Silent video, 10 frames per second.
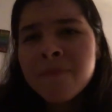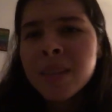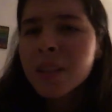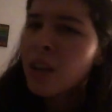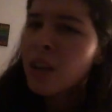
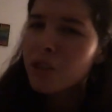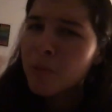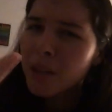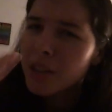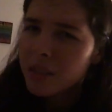not so
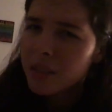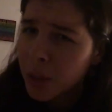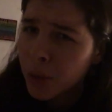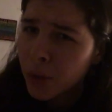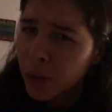much
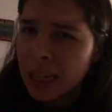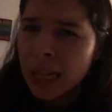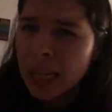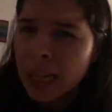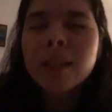
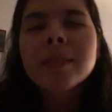insecurity.